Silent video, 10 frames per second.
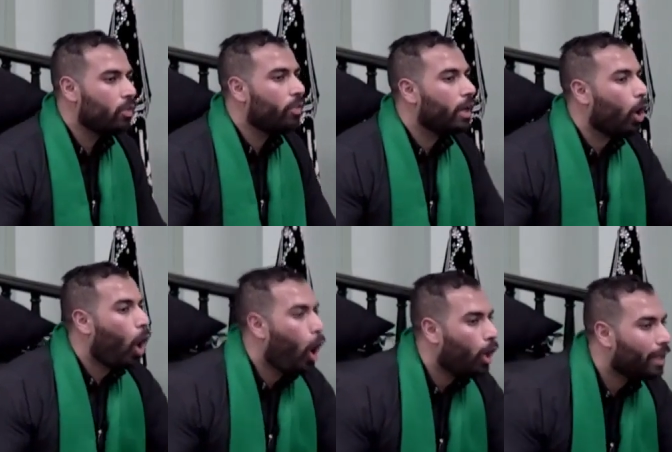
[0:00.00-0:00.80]
they
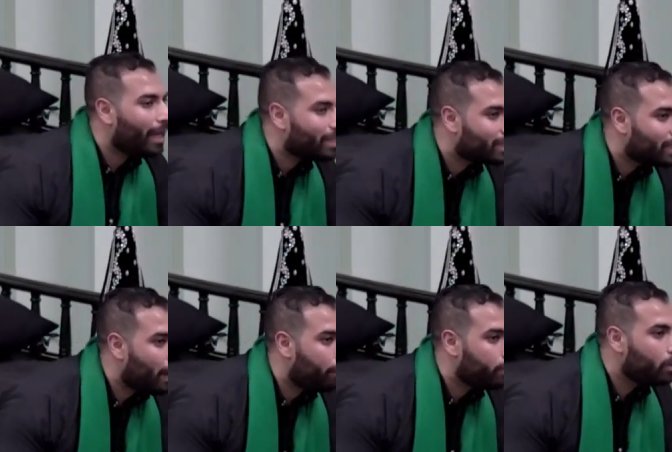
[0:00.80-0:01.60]
all
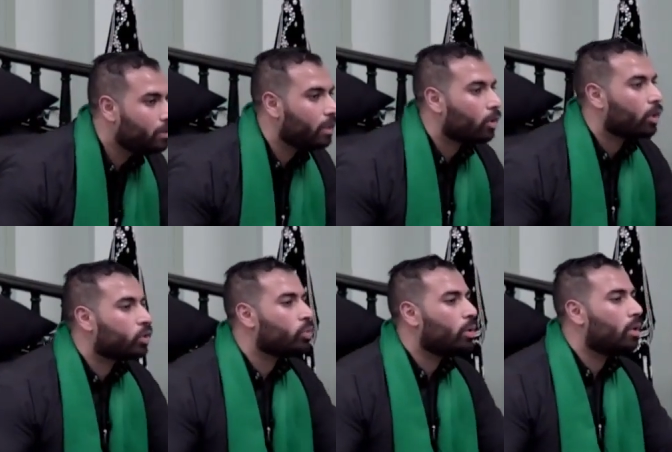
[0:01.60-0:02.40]
accept that
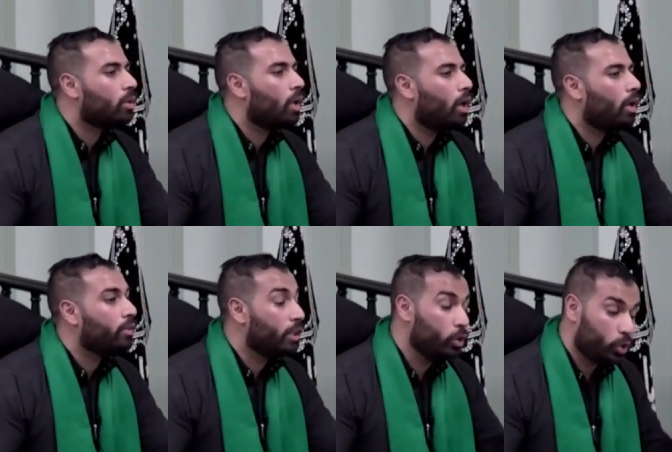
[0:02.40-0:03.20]

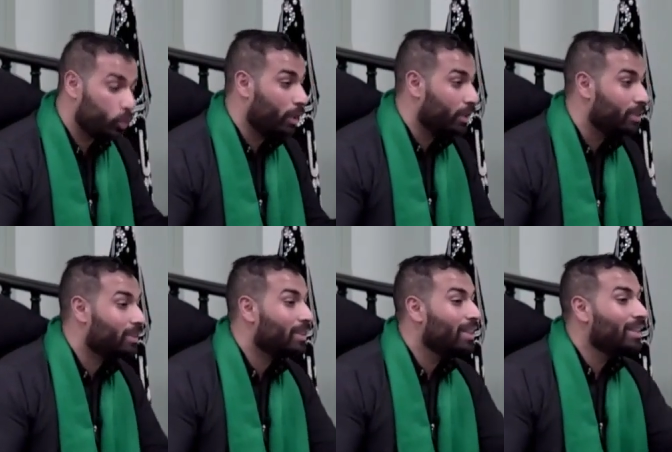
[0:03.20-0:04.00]
Rasulullah, they used to at
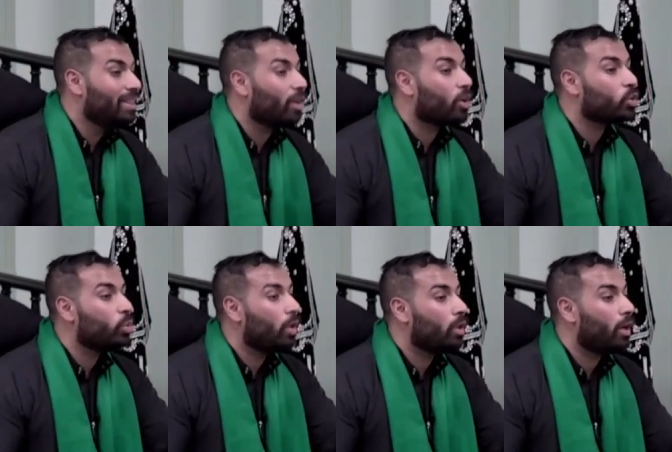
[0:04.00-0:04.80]
least, that
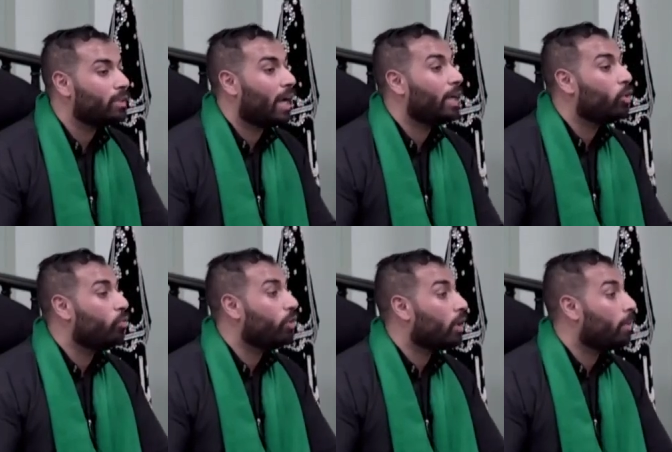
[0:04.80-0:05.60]
Rasulullah is
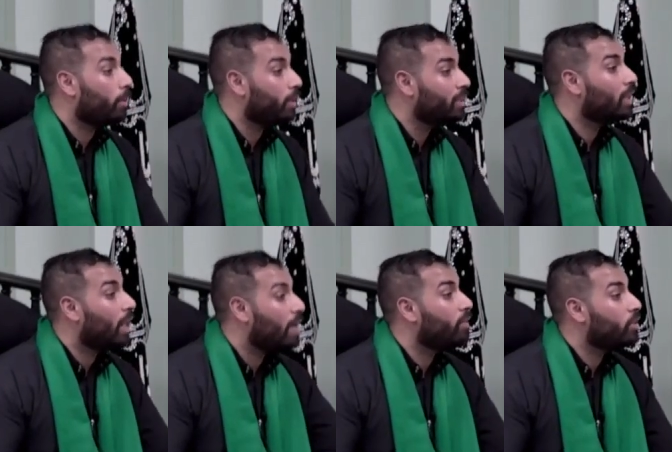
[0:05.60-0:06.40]
hayyun fi qabr, he's
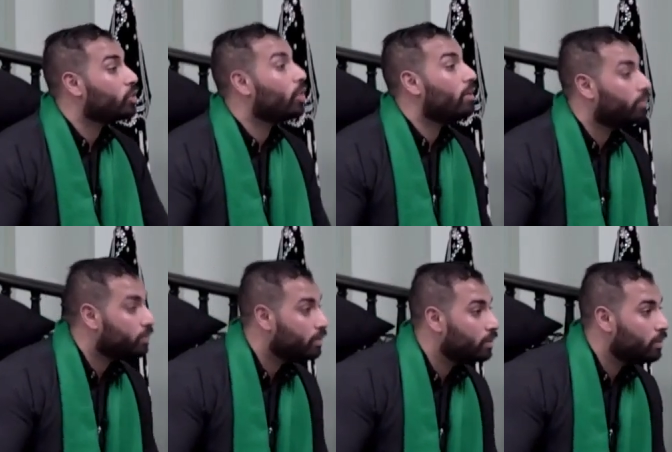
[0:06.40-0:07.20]
alive in his grave.
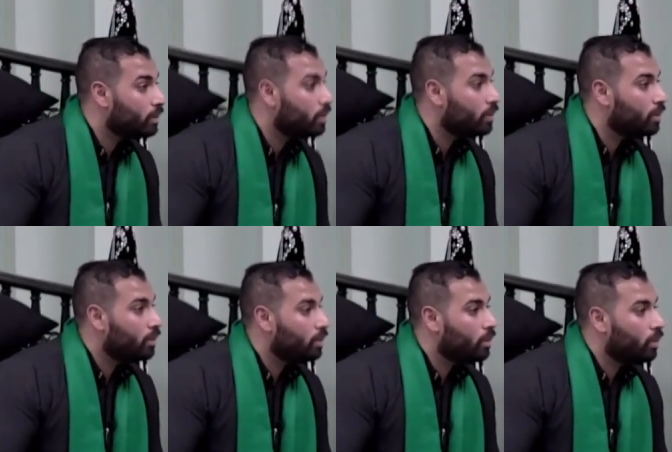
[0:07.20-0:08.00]

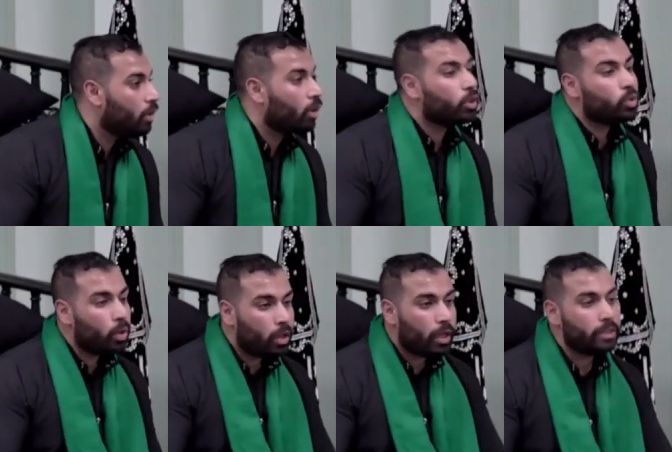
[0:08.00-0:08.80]

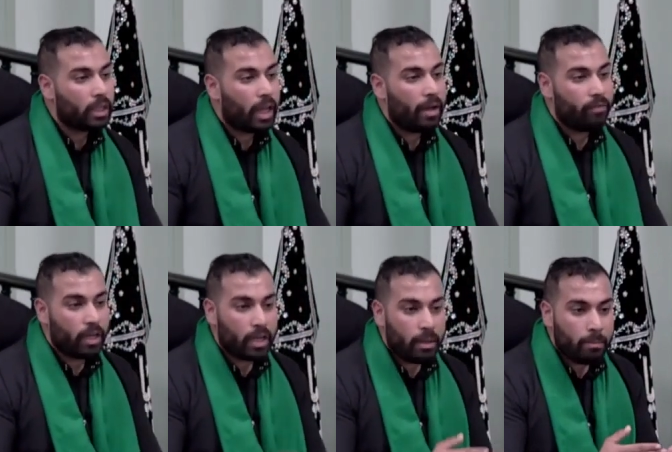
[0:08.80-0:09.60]
Rasulullah is alive.
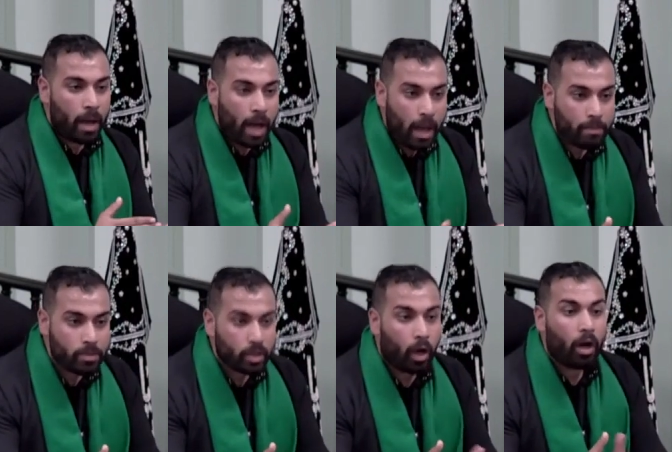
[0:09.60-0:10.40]
The Imams
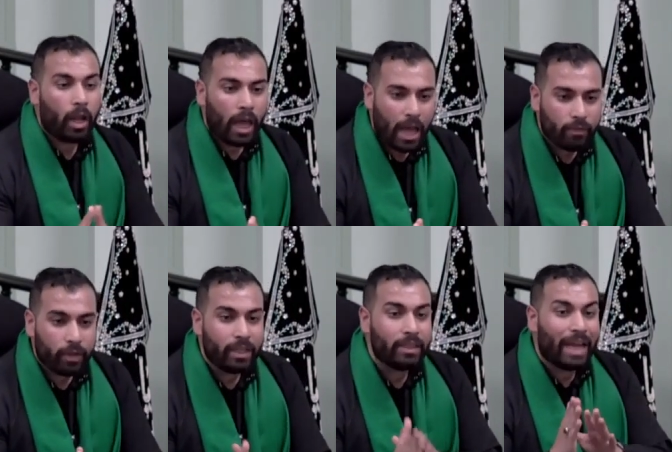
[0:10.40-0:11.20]
are alive.
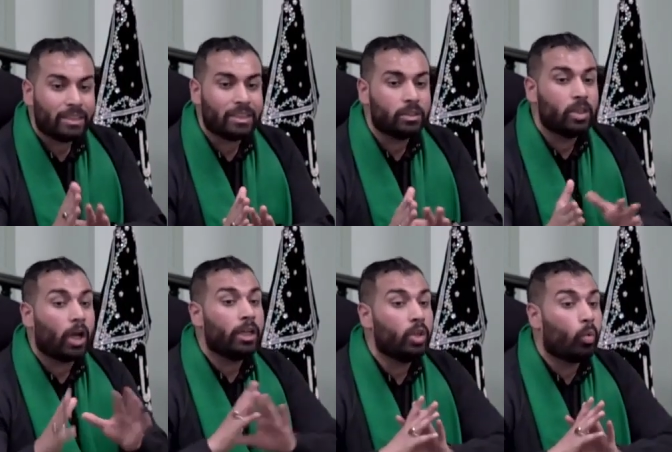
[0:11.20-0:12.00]
In that sense, not
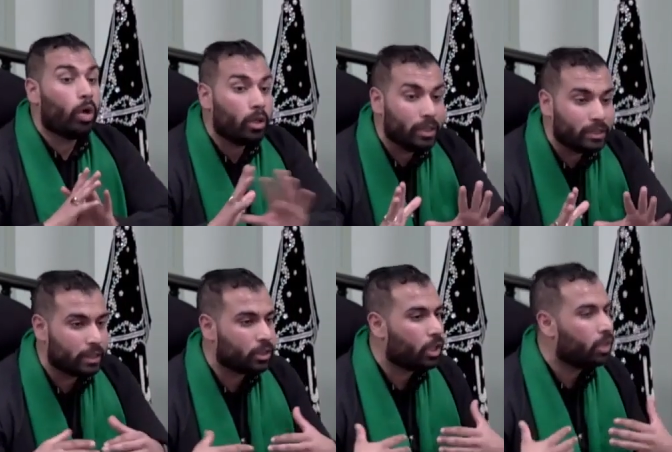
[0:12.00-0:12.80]
in the worldly
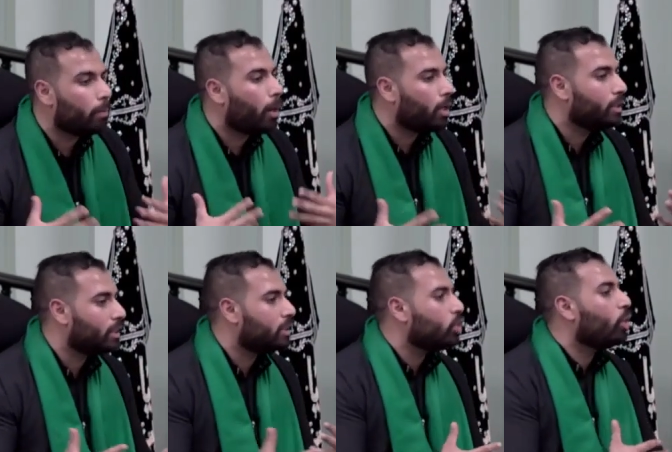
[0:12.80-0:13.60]
sense, not in the bodily
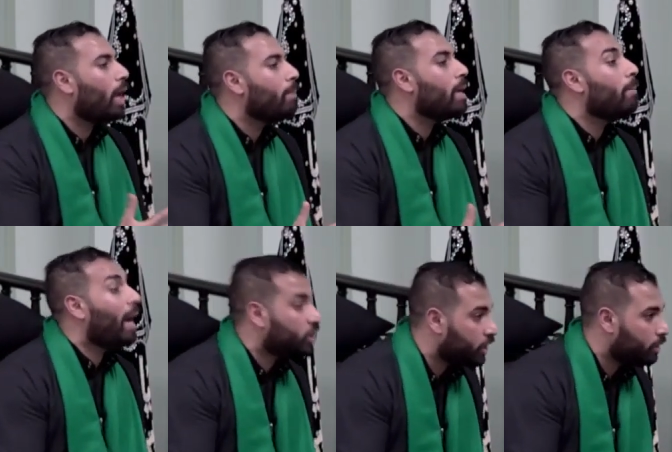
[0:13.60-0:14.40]
sense that you and I may
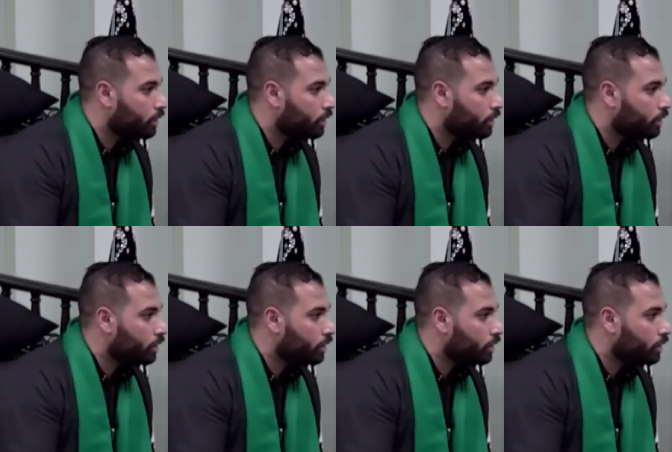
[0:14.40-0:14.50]
imagine.